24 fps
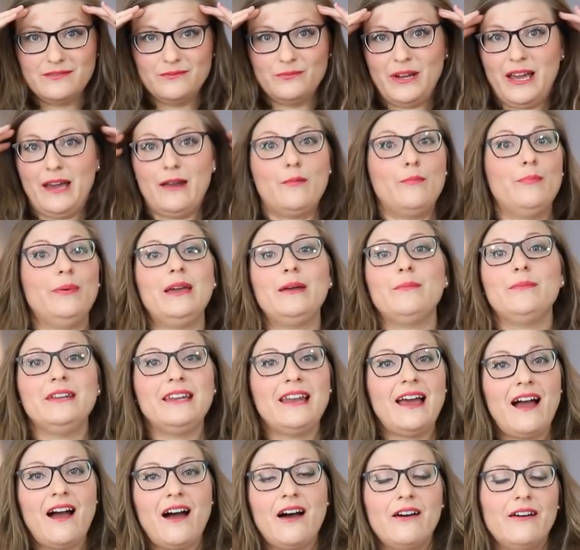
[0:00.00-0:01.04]
we had a baby
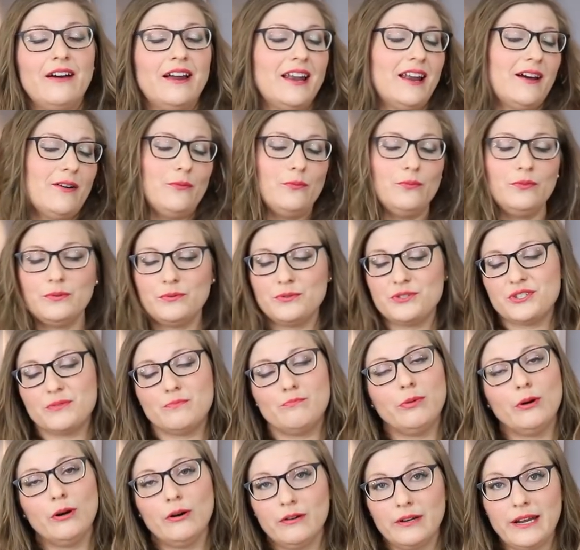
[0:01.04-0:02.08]
now, and we were
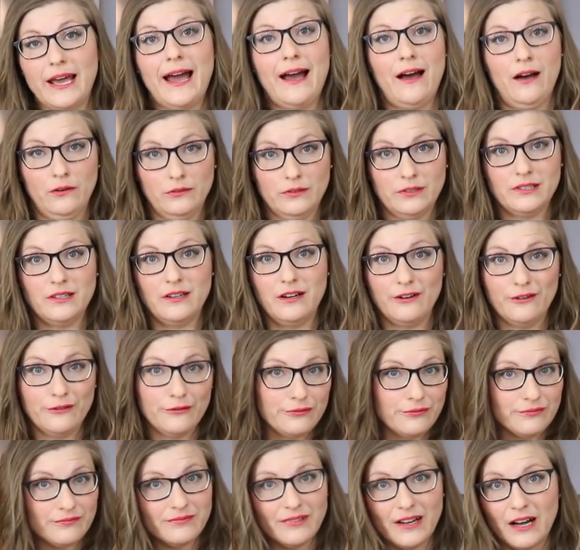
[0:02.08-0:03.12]
just burned out
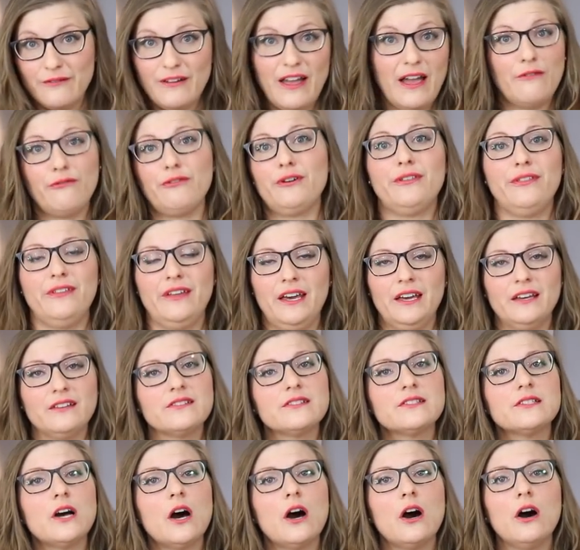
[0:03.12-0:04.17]
of everything.
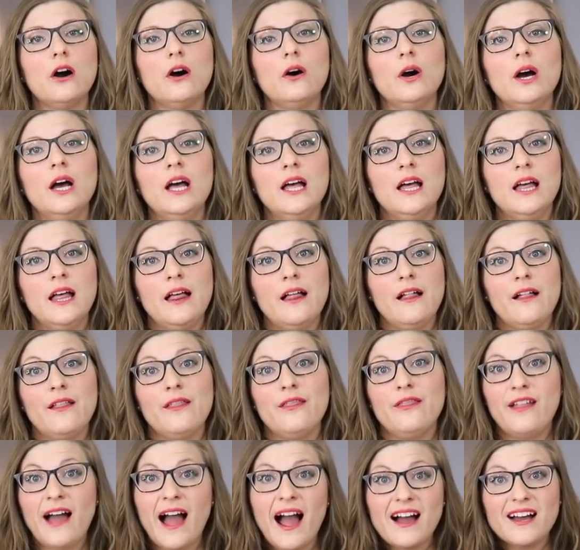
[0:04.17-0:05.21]
So
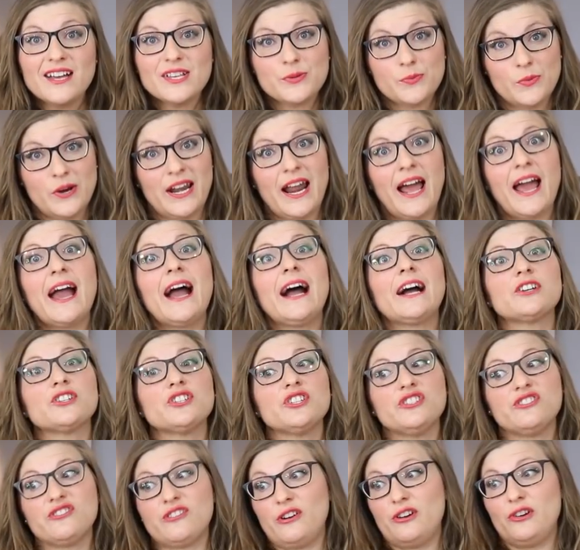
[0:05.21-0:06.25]
that is when I
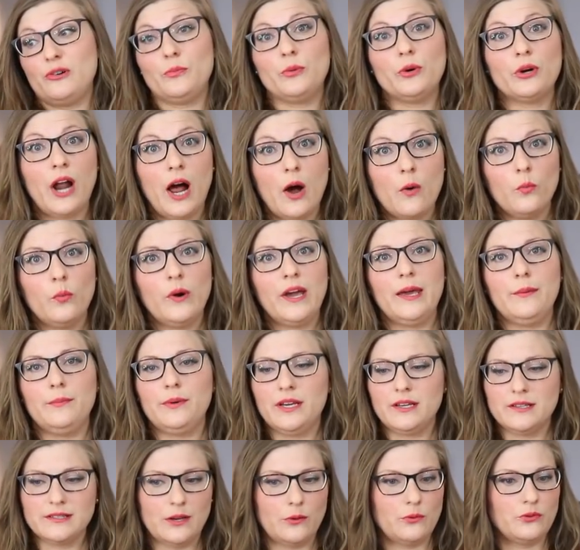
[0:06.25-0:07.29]
actually started to put on weight
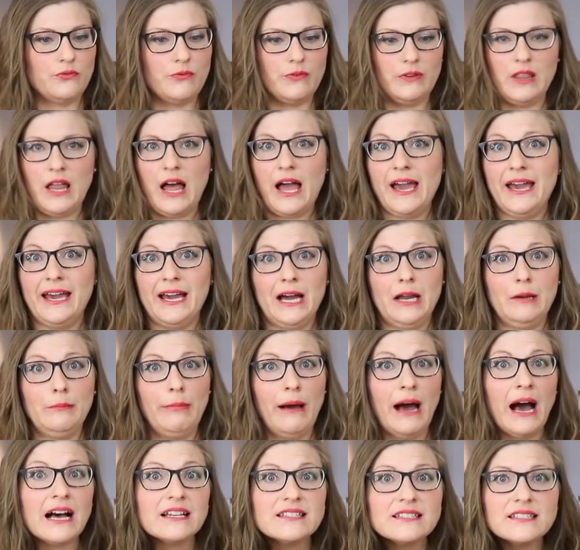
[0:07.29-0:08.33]
because I was relying on
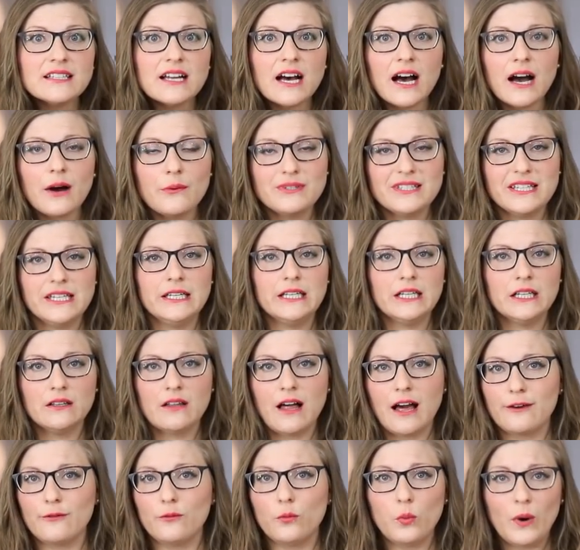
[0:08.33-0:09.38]
pasta, I was eating a
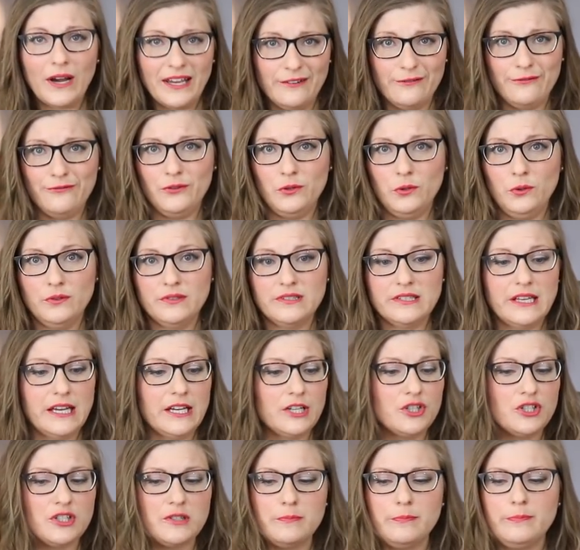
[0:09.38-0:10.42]
lot of white foods
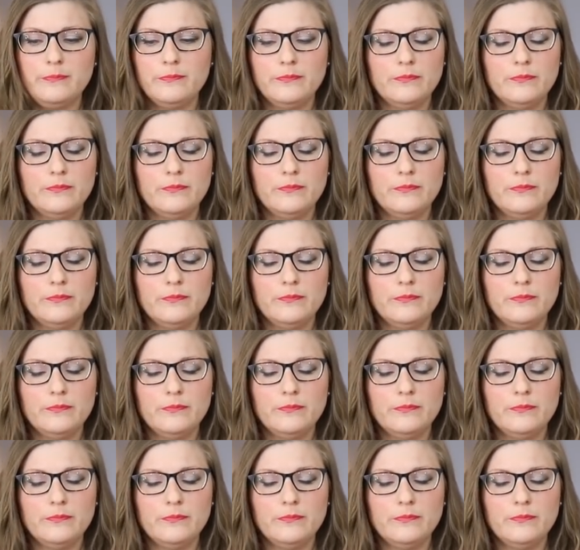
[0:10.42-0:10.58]
like just